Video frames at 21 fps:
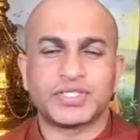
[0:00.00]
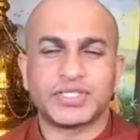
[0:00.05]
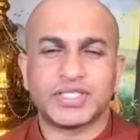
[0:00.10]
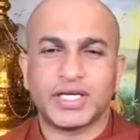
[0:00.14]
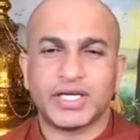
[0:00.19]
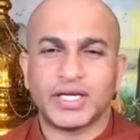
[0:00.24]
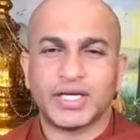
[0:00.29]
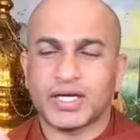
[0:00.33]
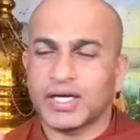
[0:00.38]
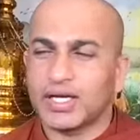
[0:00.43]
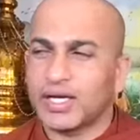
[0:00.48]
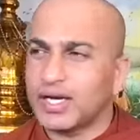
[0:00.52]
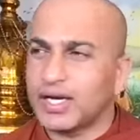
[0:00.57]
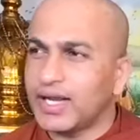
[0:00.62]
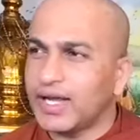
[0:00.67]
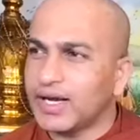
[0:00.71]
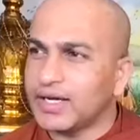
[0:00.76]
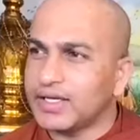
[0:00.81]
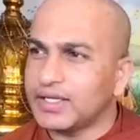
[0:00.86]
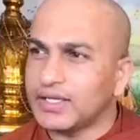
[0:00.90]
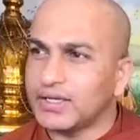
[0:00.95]
circle
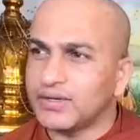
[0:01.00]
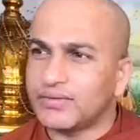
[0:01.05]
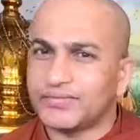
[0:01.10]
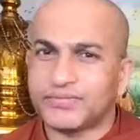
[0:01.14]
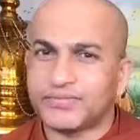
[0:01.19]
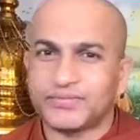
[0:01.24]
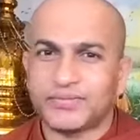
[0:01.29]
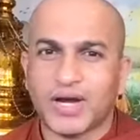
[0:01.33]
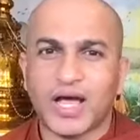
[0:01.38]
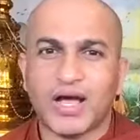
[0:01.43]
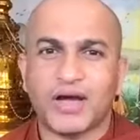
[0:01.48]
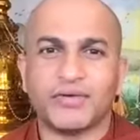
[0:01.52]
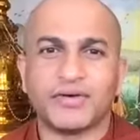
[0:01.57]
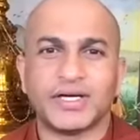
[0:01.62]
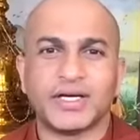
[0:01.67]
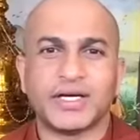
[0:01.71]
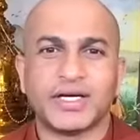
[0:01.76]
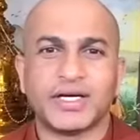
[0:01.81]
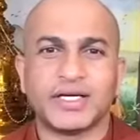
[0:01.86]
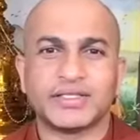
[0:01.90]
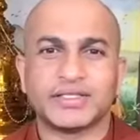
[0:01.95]
and the
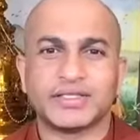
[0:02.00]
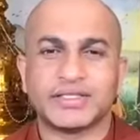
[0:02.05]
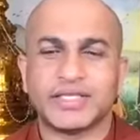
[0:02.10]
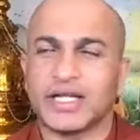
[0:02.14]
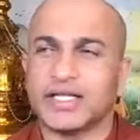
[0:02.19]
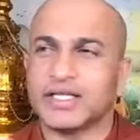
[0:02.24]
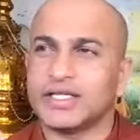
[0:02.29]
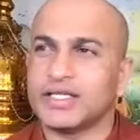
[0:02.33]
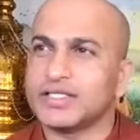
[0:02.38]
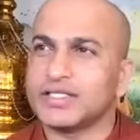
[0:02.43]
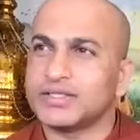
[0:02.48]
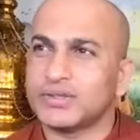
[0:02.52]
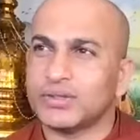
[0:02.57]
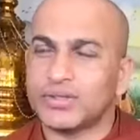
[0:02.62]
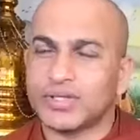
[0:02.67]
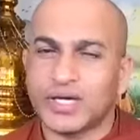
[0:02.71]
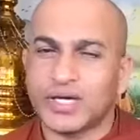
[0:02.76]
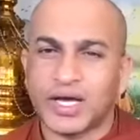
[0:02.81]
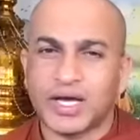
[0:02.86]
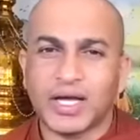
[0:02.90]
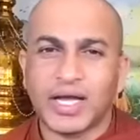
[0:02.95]
flowers and this
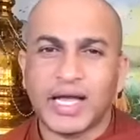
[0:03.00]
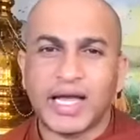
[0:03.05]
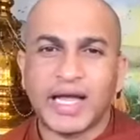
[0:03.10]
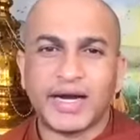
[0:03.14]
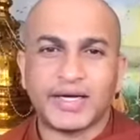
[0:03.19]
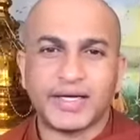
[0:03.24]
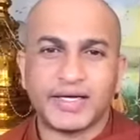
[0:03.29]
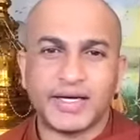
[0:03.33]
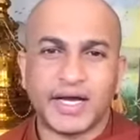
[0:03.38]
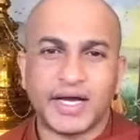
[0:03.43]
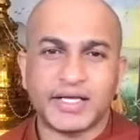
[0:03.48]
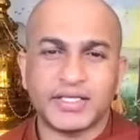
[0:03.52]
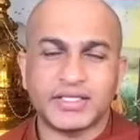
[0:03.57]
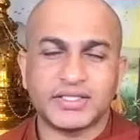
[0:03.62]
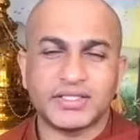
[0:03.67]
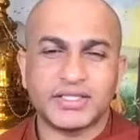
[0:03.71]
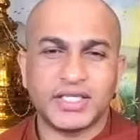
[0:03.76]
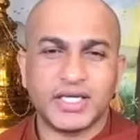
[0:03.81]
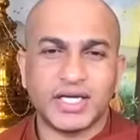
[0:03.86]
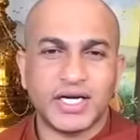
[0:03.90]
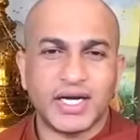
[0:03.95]
na-
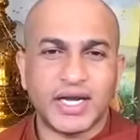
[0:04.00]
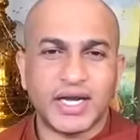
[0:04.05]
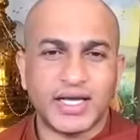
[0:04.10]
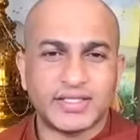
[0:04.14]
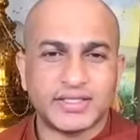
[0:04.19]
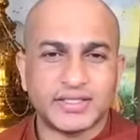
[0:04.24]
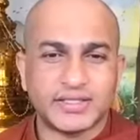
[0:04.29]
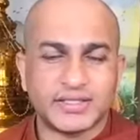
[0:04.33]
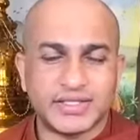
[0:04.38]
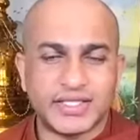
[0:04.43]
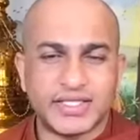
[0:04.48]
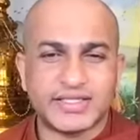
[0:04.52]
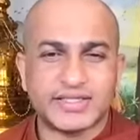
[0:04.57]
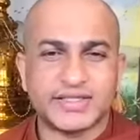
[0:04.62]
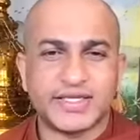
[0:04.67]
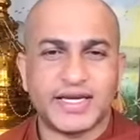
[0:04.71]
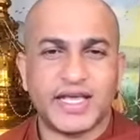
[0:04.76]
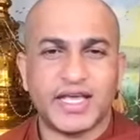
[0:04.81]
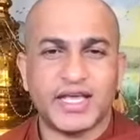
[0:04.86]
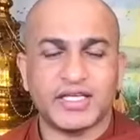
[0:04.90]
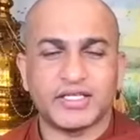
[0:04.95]
nourishing this
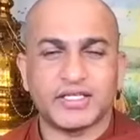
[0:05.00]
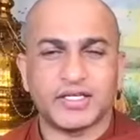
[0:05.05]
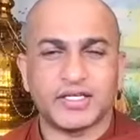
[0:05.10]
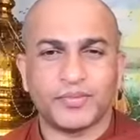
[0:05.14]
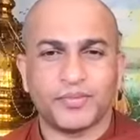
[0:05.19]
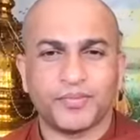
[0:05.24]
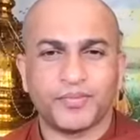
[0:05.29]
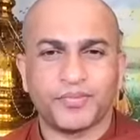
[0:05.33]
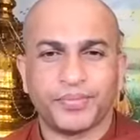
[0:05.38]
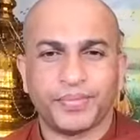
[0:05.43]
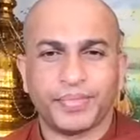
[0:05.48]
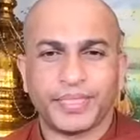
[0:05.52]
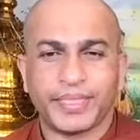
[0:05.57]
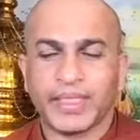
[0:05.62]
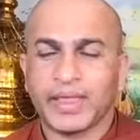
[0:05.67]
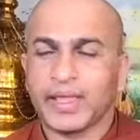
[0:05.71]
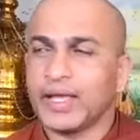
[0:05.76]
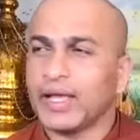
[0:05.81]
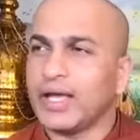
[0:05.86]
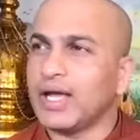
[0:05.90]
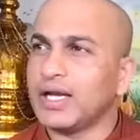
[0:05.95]
nature
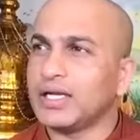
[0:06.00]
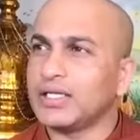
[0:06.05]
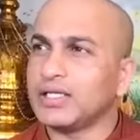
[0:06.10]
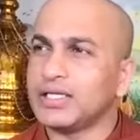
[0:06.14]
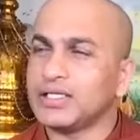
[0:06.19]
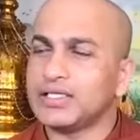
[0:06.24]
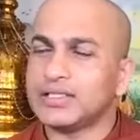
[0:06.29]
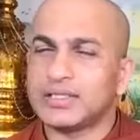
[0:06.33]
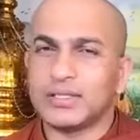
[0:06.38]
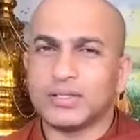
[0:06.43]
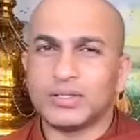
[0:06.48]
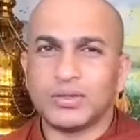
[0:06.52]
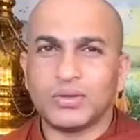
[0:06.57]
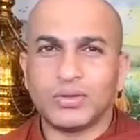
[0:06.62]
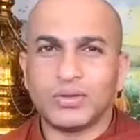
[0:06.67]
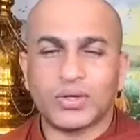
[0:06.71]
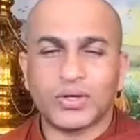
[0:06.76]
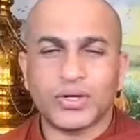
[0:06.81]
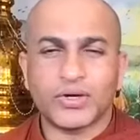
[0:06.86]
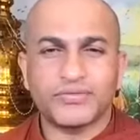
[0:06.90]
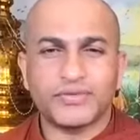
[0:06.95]
and this
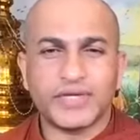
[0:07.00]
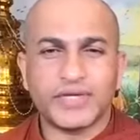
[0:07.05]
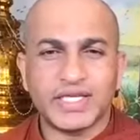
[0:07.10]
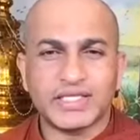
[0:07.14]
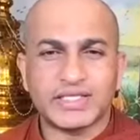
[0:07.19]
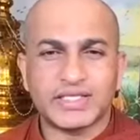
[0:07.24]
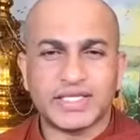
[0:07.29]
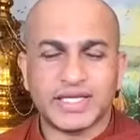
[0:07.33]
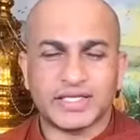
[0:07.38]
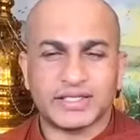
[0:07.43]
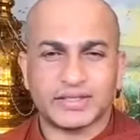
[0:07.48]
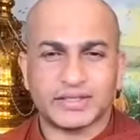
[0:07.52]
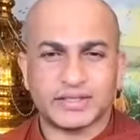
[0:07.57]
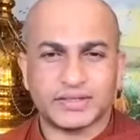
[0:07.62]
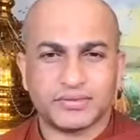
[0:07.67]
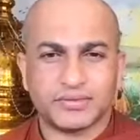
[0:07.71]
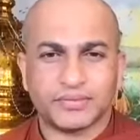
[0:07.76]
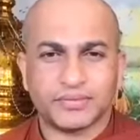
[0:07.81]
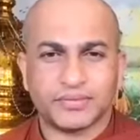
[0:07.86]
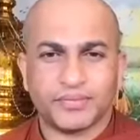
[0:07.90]
lot of incense